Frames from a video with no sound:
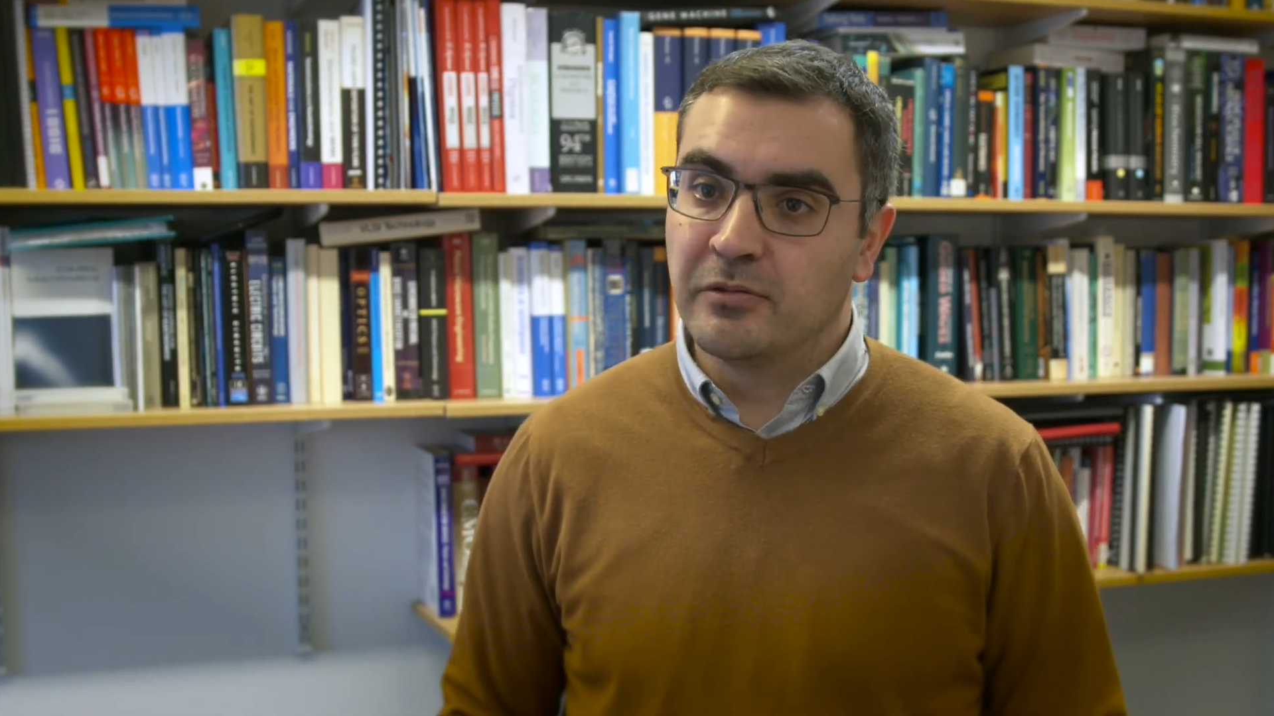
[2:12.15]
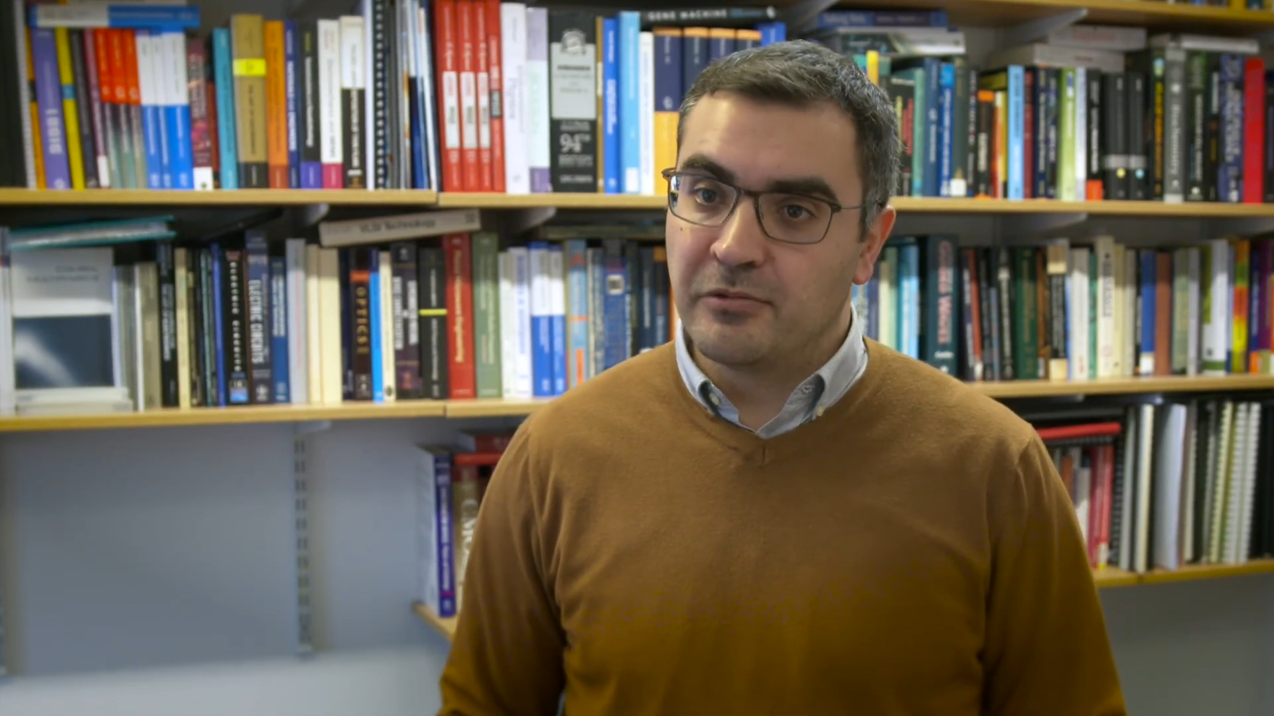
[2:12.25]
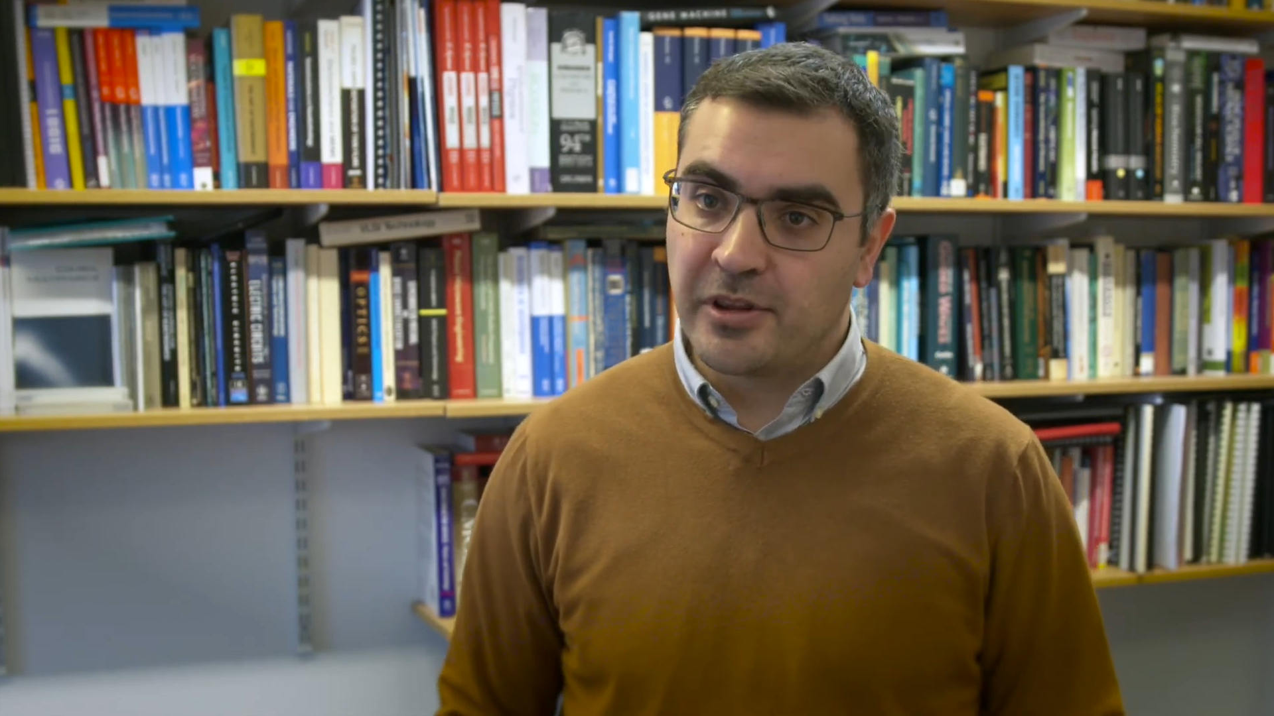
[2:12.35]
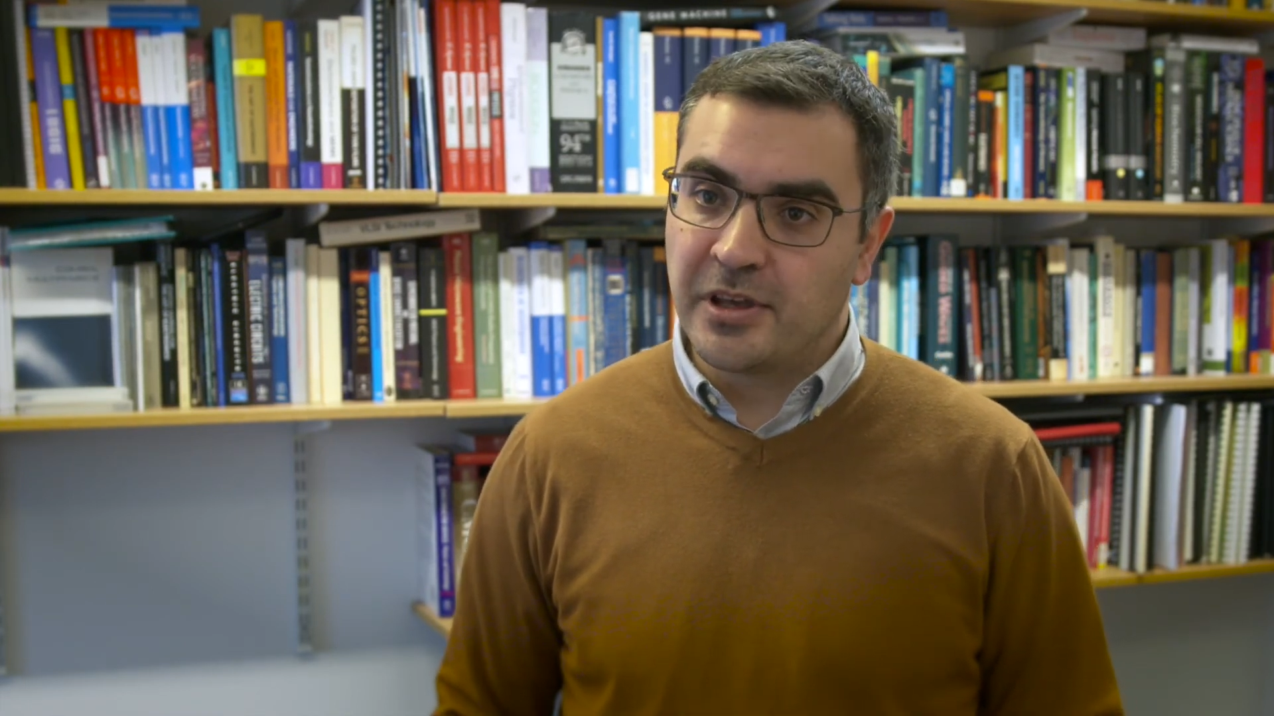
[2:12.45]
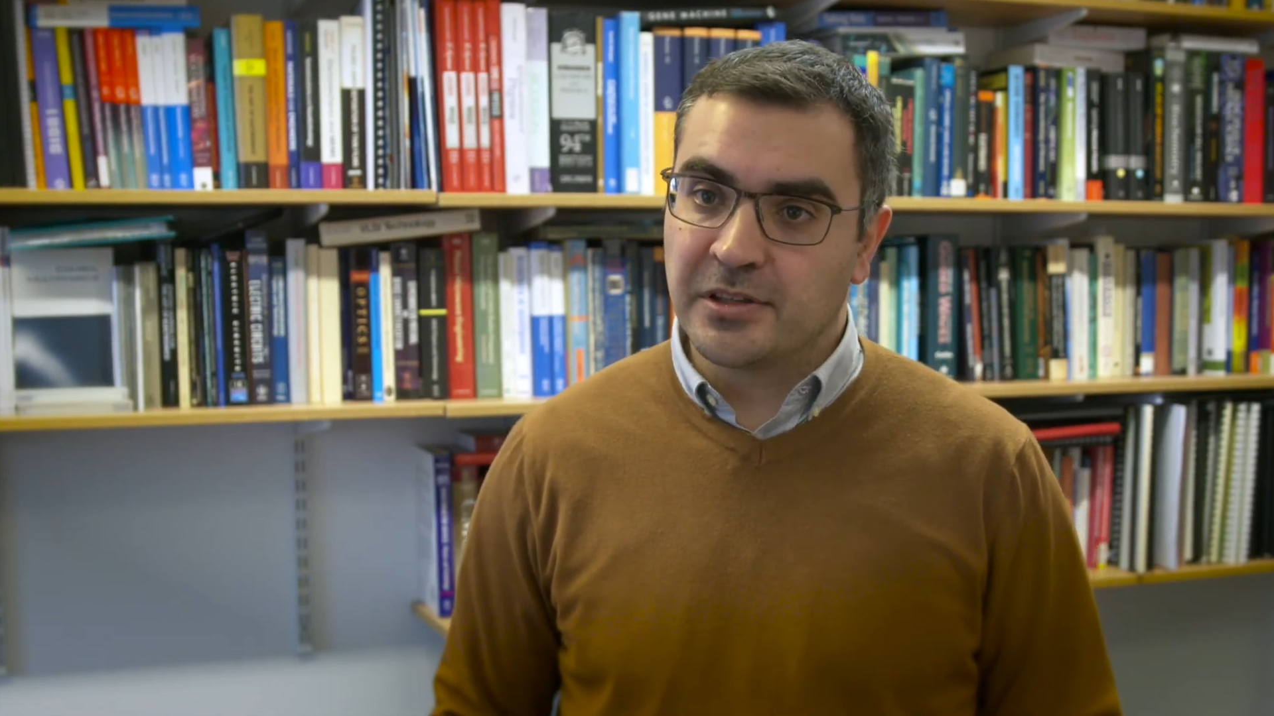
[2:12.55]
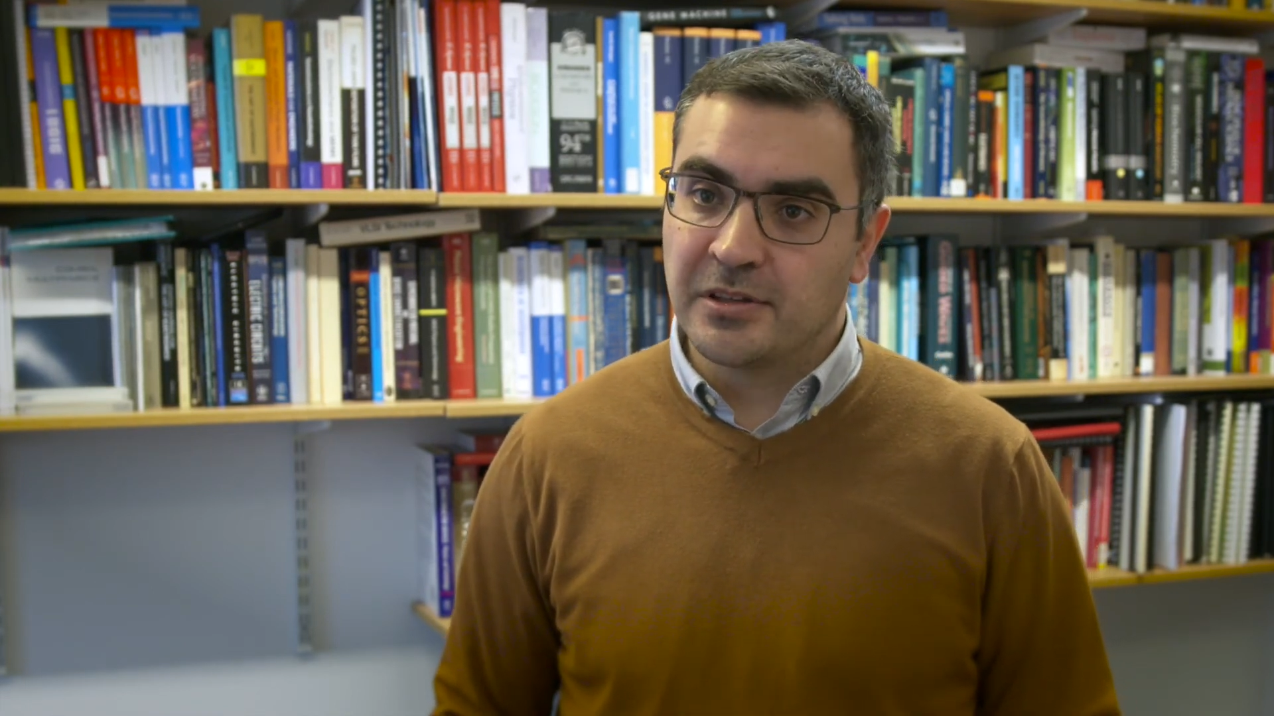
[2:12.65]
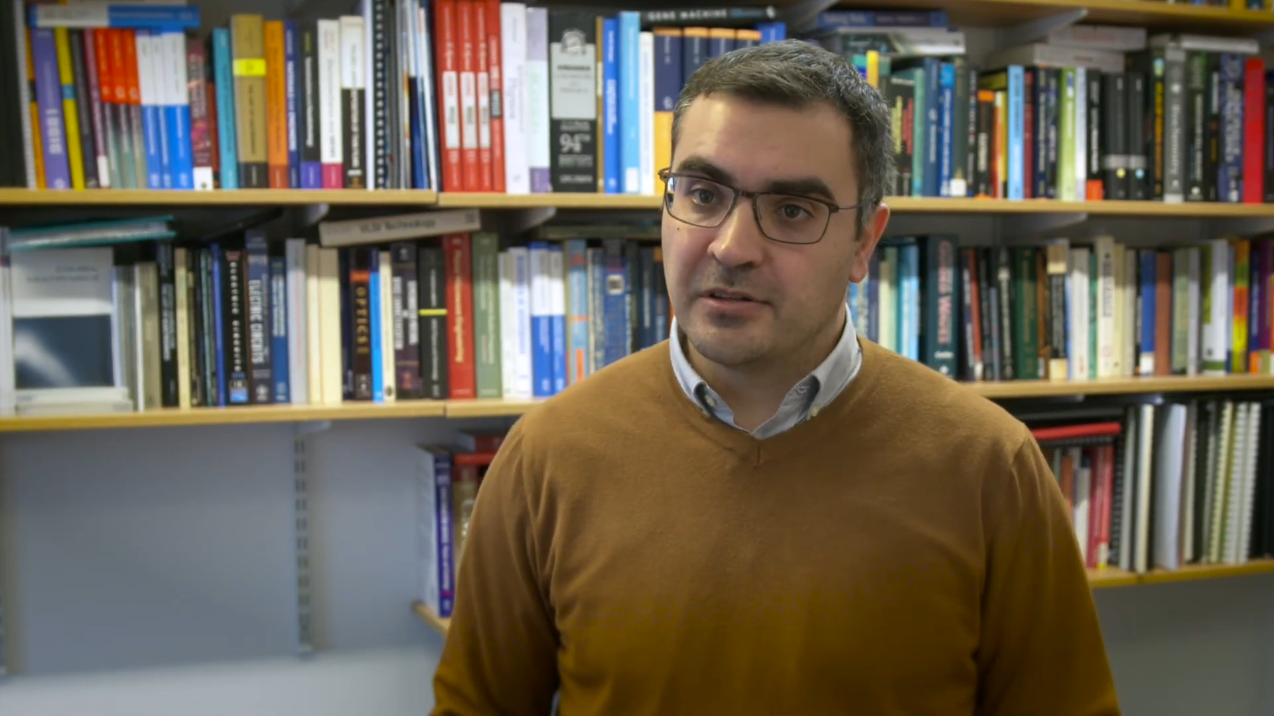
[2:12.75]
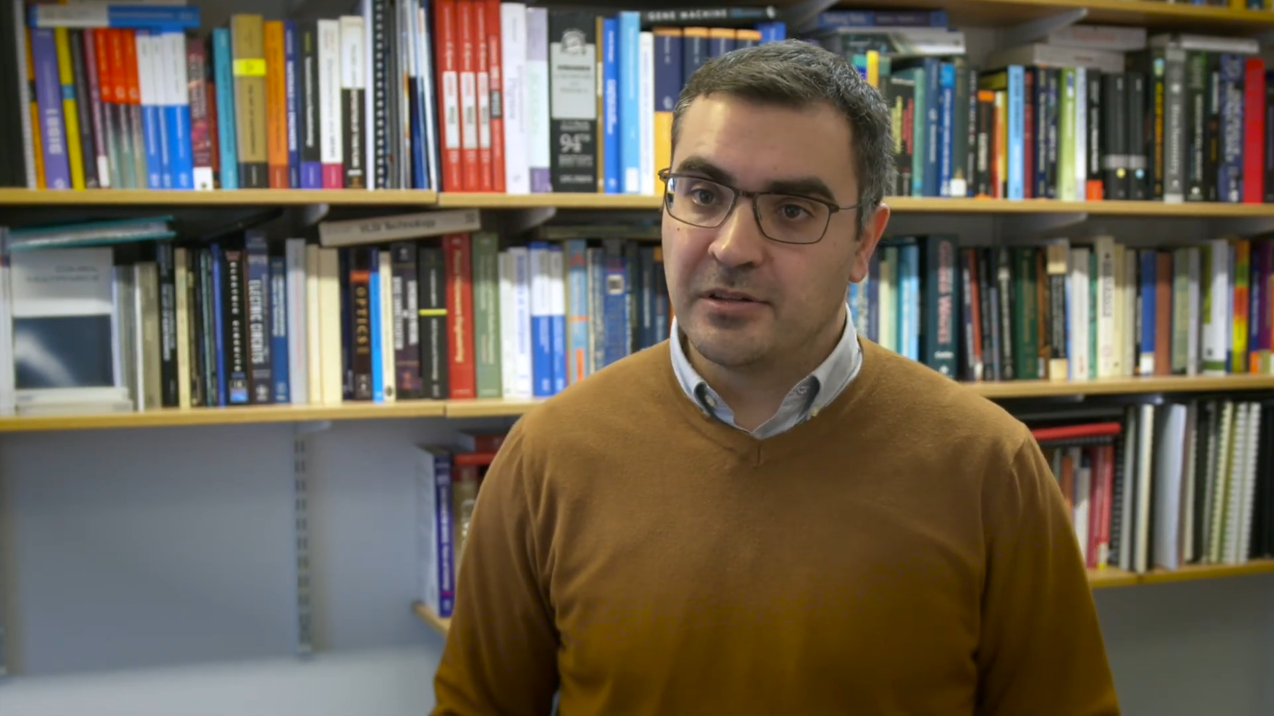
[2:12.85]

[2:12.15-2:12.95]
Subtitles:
for this?